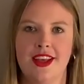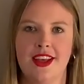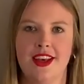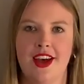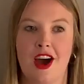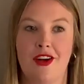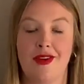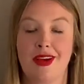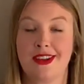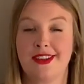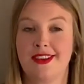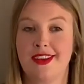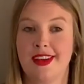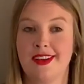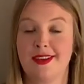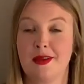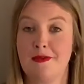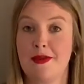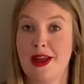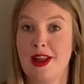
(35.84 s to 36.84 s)
Our answer
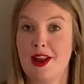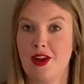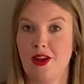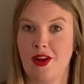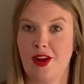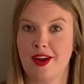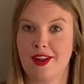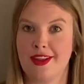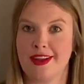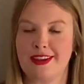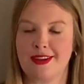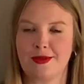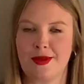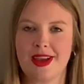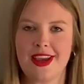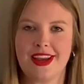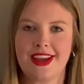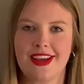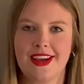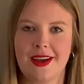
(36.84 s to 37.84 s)
is a bit longer this
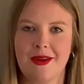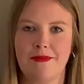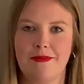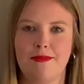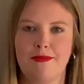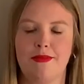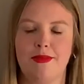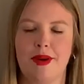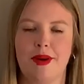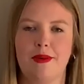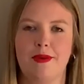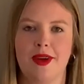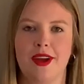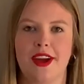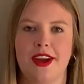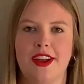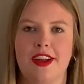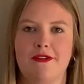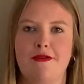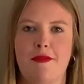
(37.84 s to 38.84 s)
week, but we're
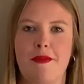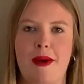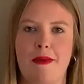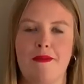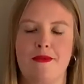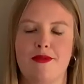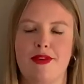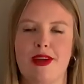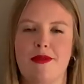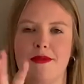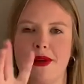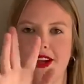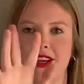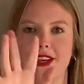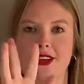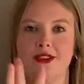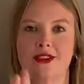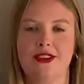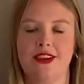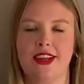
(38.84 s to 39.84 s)
going to remember it by
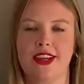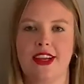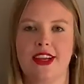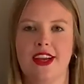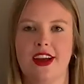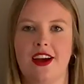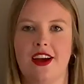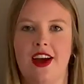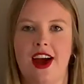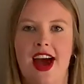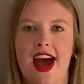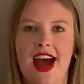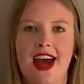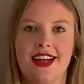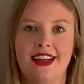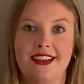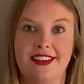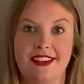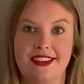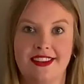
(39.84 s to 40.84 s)
using our
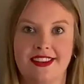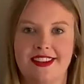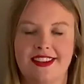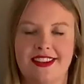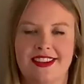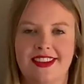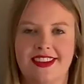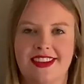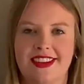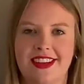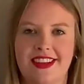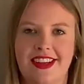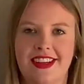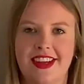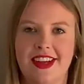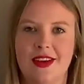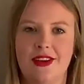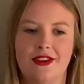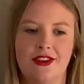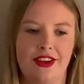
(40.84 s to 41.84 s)
hands.
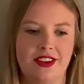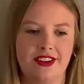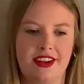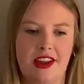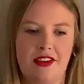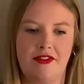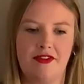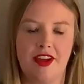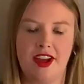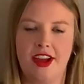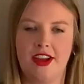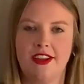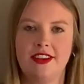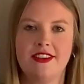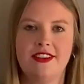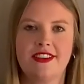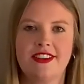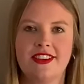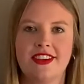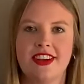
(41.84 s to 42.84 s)
We've got 10
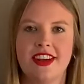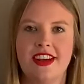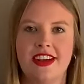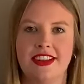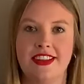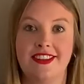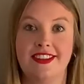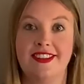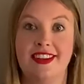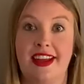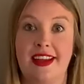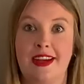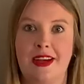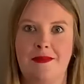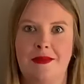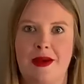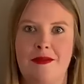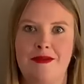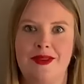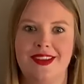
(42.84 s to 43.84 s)
fingers and there's 10
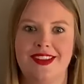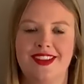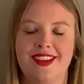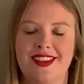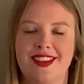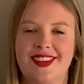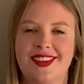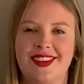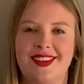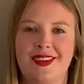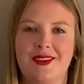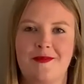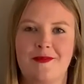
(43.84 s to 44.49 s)
Commandments.